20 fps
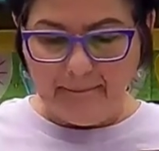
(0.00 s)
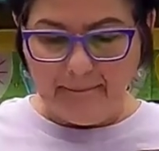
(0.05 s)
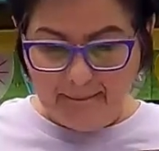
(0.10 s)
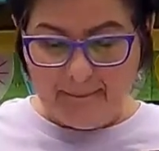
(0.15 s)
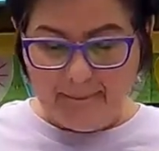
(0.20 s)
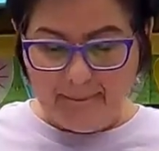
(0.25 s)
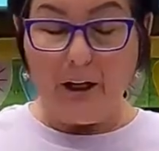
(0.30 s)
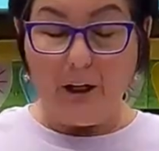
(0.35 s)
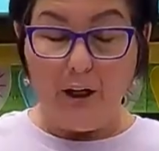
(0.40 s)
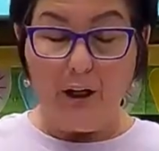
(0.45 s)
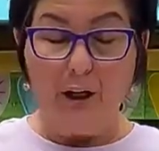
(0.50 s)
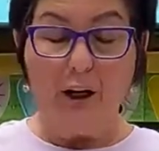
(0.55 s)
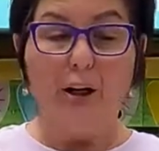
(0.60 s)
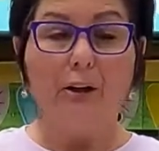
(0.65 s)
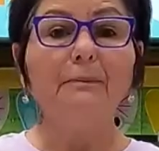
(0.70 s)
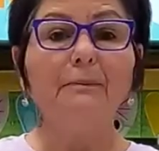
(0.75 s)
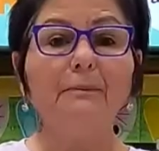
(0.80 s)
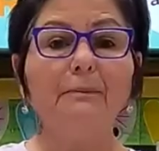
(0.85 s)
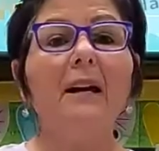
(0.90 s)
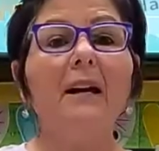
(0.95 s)
there you
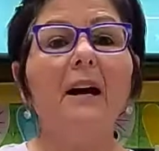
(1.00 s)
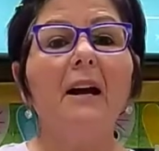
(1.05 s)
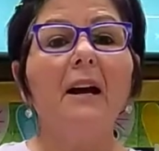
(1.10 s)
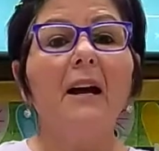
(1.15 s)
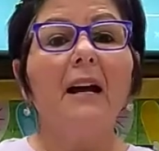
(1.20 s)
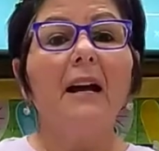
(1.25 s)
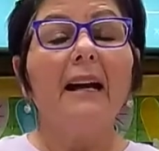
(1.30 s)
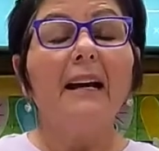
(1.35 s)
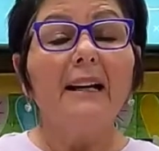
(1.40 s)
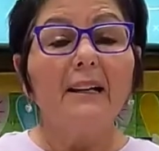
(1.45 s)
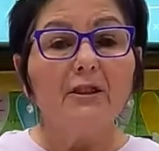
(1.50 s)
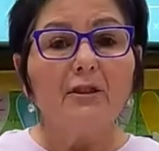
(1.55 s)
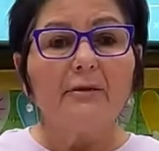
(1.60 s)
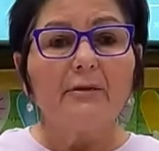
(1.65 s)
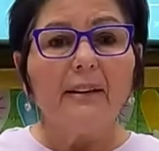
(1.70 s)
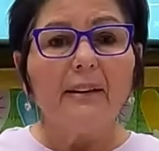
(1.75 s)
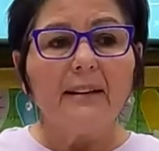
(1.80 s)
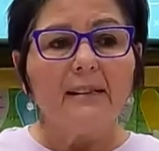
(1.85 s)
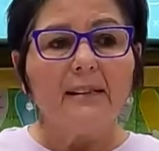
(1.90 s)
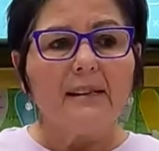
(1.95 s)
go.
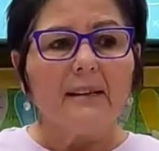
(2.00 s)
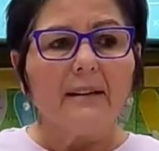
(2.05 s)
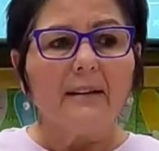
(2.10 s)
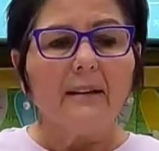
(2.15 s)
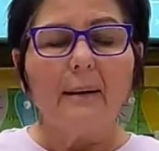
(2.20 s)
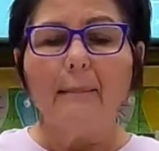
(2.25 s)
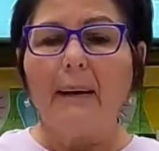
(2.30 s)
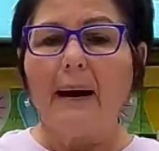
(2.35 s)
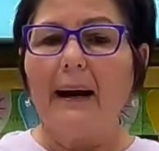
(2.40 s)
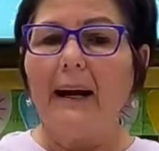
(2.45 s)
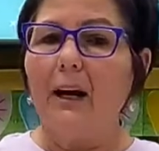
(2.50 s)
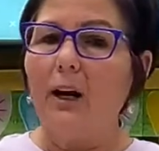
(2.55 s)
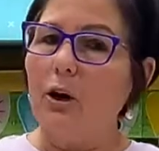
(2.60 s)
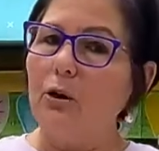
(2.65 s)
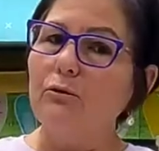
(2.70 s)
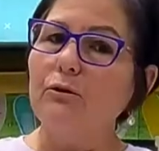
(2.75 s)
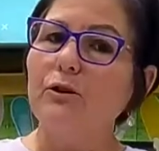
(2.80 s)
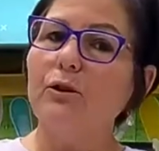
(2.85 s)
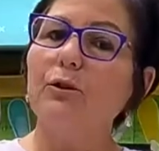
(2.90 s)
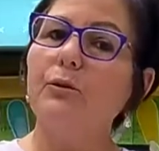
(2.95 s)
Interfacing, my
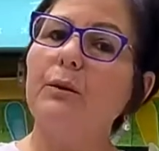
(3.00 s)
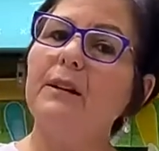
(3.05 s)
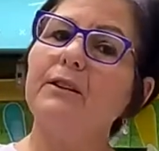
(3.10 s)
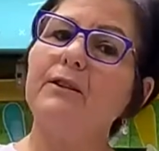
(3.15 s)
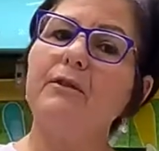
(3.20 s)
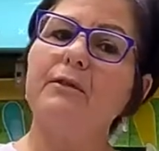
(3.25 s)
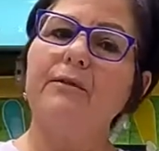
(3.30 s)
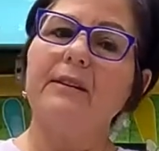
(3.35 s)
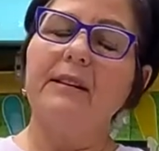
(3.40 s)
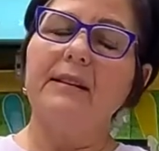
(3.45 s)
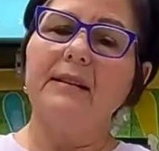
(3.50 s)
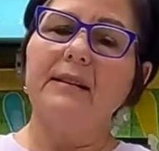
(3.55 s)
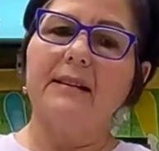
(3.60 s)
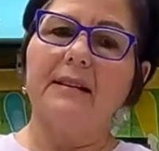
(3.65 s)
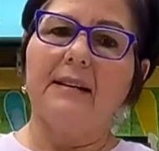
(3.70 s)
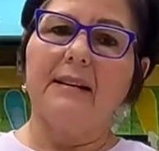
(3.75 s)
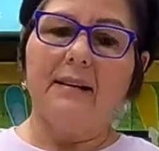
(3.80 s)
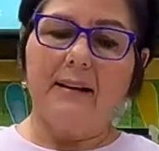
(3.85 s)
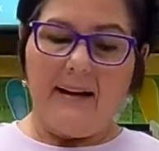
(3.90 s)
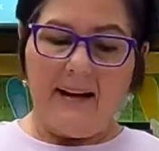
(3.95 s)
go-to
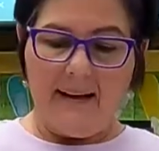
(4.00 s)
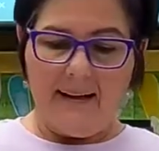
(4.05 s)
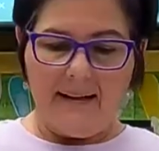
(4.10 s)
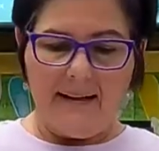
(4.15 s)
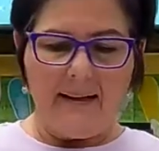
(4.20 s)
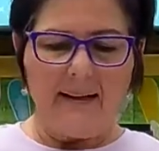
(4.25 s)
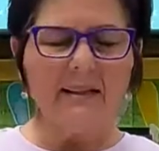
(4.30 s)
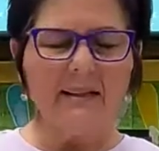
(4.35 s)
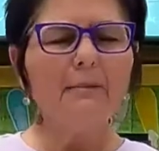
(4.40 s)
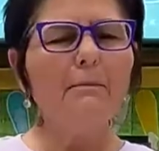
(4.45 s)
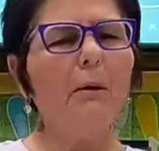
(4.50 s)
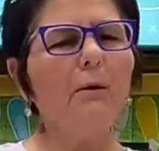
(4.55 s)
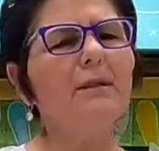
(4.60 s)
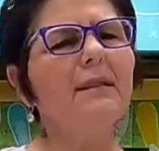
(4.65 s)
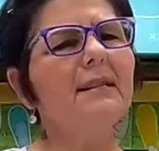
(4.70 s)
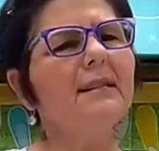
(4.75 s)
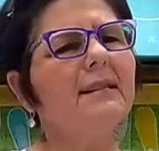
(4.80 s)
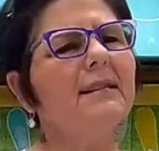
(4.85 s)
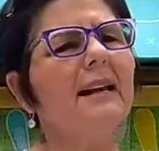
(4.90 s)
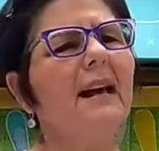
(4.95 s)
interfacing, and it's
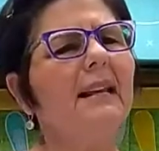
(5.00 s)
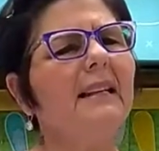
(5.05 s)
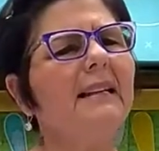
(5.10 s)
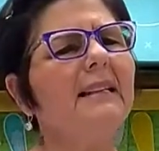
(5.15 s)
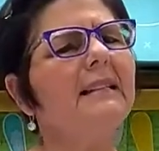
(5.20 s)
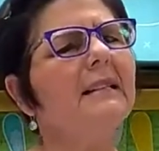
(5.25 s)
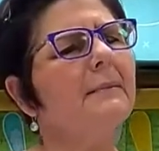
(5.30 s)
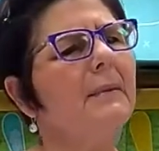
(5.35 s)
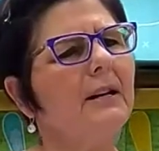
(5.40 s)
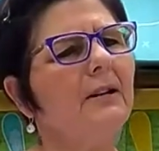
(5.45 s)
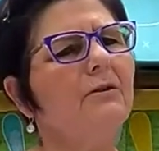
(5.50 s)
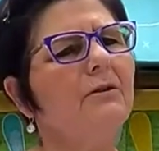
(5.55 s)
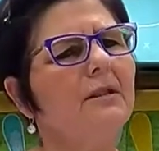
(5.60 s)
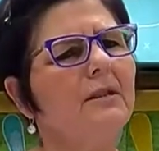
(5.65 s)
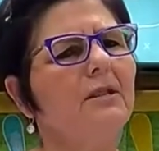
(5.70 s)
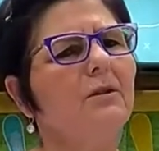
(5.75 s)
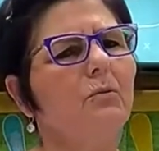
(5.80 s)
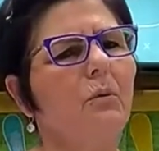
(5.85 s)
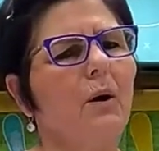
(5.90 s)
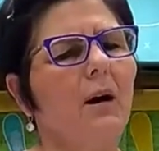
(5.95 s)
mostly Sally Tomatoes
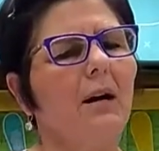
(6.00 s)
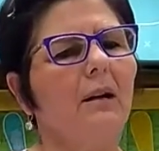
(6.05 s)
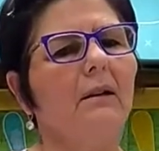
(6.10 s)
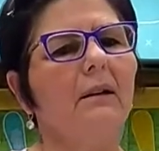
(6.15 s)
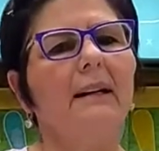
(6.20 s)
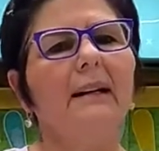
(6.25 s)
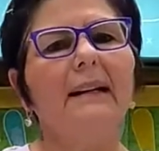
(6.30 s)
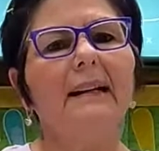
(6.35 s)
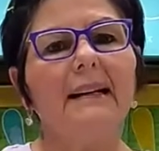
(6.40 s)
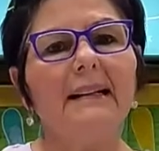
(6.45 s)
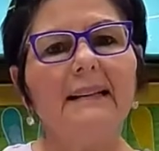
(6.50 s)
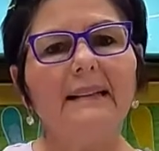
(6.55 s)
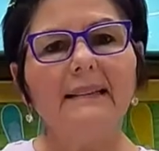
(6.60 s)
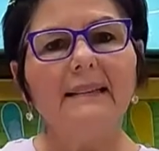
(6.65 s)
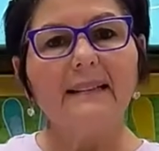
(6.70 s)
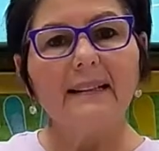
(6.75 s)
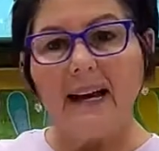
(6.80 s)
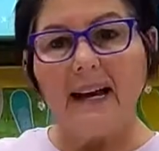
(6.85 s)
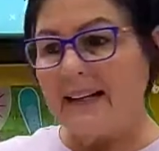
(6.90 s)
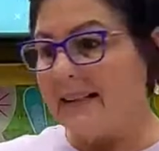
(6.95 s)
as well,
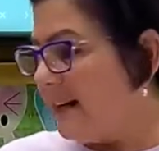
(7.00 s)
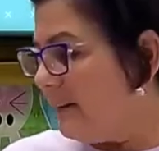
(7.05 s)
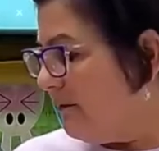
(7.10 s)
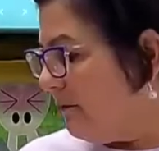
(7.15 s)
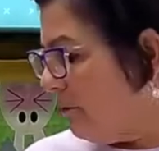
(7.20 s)
is SF